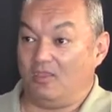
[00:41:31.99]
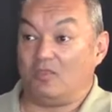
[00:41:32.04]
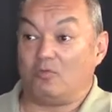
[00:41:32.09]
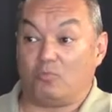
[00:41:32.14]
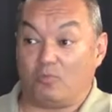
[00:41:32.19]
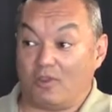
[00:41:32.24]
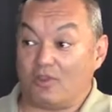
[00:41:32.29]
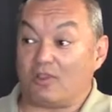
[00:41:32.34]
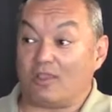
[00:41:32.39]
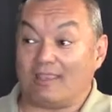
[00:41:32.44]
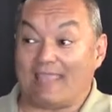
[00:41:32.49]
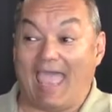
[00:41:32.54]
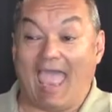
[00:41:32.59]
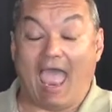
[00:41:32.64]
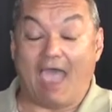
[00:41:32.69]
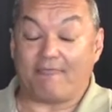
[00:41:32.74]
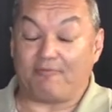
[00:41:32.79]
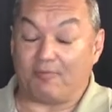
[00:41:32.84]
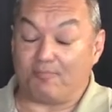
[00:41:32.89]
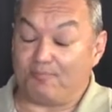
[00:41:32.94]
we're going to
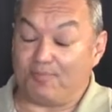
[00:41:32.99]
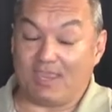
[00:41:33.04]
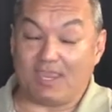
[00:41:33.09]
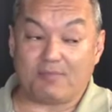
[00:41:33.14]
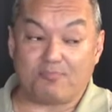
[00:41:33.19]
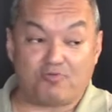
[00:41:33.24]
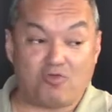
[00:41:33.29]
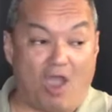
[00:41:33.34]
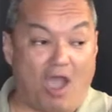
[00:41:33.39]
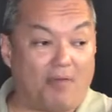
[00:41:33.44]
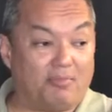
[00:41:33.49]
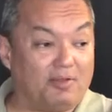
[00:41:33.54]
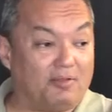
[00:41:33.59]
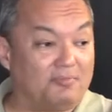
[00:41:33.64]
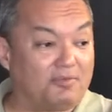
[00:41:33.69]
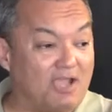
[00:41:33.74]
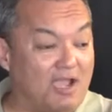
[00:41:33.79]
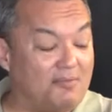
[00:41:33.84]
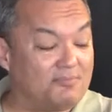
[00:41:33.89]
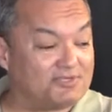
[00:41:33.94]
have a big
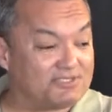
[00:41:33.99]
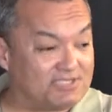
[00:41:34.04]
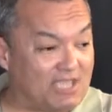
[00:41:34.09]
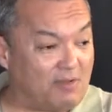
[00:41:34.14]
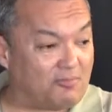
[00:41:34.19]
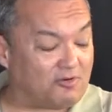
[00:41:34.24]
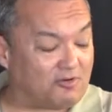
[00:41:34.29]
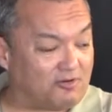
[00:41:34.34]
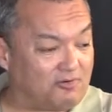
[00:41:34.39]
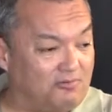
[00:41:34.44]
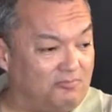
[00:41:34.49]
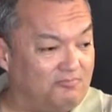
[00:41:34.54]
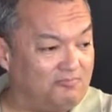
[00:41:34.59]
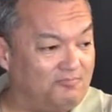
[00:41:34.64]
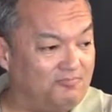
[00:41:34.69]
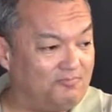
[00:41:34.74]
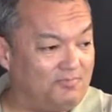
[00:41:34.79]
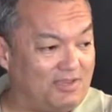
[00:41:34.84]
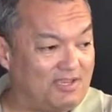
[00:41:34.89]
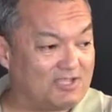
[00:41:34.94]
problem come summer
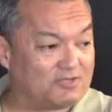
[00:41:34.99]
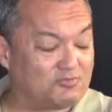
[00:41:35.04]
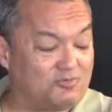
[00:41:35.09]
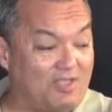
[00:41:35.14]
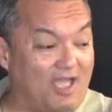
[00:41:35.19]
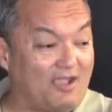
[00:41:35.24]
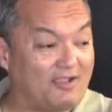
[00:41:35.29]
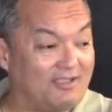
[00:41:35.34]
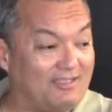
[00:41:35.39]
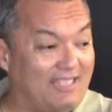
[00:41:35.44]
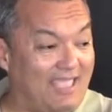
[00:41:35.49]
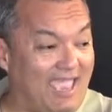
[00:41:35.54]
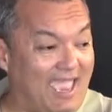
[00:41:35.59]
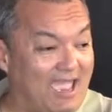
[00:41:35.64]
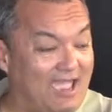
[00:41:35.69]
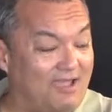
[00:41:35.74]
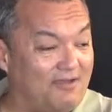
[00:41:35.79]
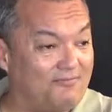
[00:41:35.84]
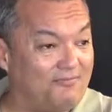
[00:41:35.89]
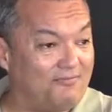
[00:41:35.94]
because we're not going to
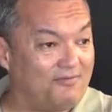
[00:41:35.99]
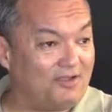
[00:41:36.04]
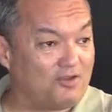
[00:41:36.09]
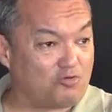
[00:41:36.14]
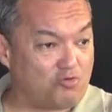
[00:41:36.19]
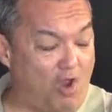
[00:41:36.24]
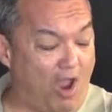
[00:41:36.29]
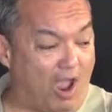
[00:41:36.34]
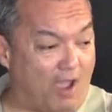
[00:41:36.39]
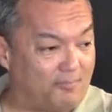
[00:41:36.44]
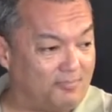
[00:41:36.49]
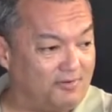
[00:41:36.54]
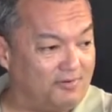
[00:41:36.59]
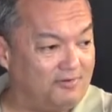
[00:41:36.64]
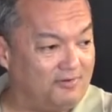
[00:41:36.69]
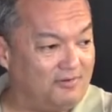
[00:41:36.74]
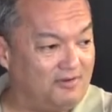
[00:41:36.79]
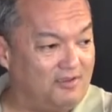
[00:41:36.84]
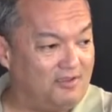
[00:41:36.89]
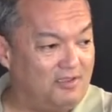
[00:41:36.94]
have a crop.
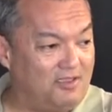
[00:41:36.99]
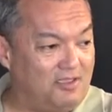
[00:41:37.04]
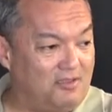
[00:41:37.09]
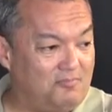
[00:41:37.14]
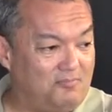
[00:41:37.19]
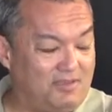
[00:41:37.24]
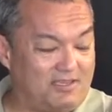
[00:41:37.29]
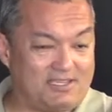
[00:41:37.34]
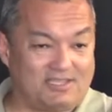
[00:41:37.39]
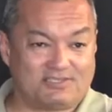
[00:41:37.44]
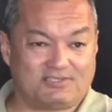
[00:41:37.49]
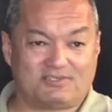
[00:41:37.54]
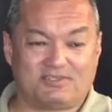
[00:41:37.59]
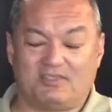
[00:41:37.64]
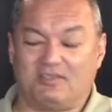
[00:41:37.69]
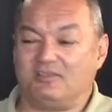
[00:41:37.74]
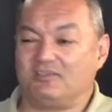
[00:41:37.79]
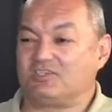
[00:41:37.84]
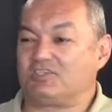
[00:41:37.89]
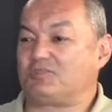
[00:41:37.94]
Because
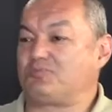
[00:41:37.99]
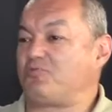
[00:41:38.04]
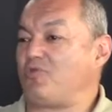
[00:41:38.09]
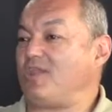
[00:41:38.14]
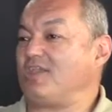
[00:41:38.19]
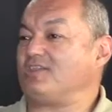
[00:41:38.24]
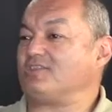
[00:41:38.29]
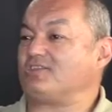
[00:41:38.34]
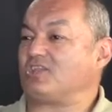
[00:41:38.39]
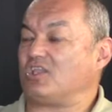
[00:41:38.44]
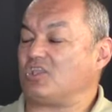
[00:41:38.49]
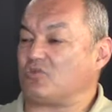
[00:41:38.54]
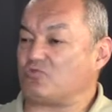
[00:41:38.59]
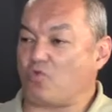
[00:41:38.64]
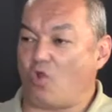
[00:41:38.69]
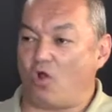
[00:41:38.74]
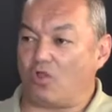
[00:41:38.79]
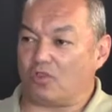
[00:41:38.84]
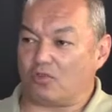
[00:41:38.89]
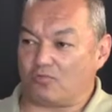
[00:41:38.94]
spring's going to
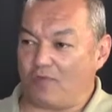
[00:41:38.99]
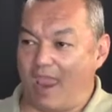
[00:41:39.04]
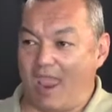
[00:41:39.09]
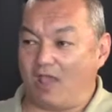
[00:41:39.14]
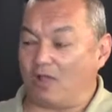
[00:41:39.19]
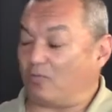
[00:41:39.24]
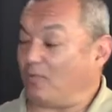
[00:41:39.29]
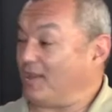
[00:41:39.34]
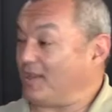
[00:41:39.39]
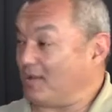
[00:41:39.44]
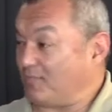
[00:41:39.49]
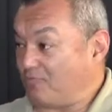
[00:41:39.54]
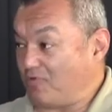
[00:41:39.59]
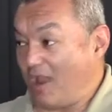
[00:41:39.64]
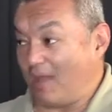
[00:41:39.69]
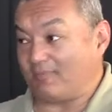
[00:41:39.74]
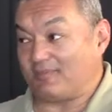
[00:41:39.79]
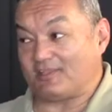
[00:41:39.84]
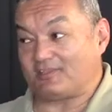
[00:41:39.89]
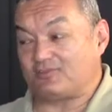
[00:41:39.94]
roll around, we can
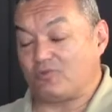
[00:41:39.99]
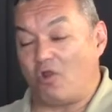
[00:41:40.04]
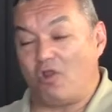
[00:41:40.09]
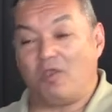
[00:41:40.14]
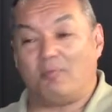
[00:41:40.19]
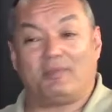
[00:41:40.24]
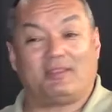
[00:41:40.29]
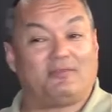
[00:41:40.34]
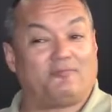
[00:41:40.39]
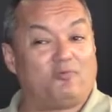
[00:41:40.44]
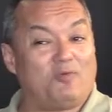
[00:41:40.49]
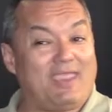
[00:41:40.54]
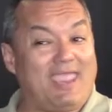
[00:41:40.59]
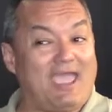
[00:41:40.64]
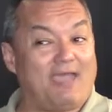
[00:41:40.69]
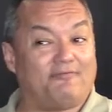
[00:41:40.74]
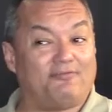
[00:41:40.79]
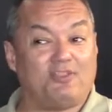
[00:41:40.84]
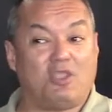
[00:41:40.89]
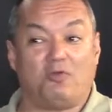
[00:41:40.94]
prep the soil, but if we
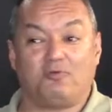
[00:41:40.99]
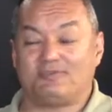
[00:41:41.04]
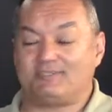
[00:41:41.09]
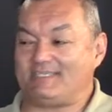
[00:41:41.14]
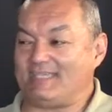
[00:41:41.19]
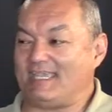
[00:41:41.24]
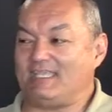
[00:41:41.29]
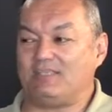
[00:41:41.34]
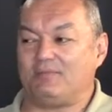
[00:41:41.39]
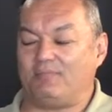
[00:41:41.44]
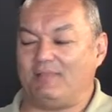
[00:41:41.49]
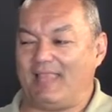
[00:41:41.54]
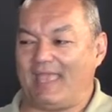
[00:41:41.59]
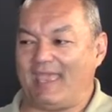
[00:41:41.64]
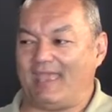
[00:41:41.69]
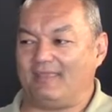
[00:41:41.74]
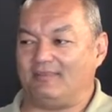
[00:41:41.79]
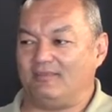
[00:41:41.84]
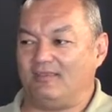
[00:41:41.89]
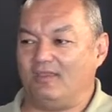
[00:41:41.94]
have no seed to
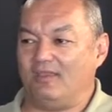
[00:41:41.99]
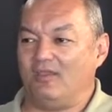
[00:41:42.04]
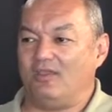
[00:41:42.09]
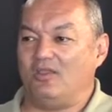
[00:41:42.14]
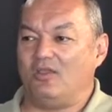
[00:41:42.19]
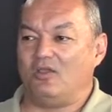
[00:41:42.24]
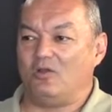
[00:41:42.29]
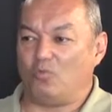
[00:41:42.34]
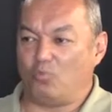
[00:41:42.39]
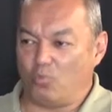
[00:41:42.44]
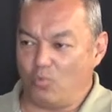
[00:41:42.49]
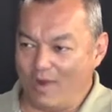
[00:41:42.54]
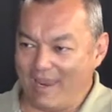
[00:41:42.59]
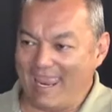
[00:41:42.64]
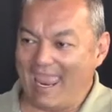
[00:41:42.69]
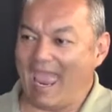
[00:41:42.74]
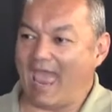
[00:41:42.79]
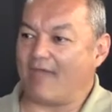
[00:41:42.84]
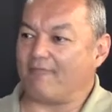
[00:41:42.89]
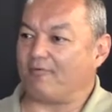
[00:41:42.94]
plant, we
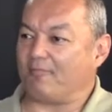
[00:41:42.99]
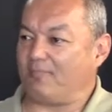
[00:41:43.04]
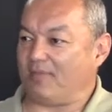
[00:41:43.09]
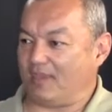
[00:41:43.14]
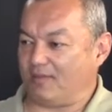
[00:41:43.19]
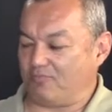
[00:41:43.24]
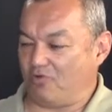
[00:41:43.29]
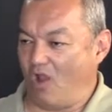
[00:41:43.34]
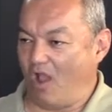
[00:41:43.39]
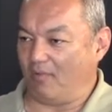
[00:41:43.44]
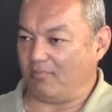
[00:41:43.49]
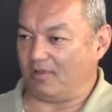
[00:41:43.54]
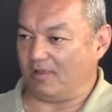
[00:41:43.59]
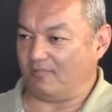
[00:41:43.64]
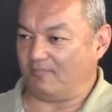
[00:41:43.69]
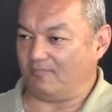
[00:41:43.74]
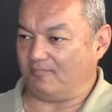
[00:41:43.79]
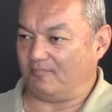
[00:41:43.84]
have a big problem.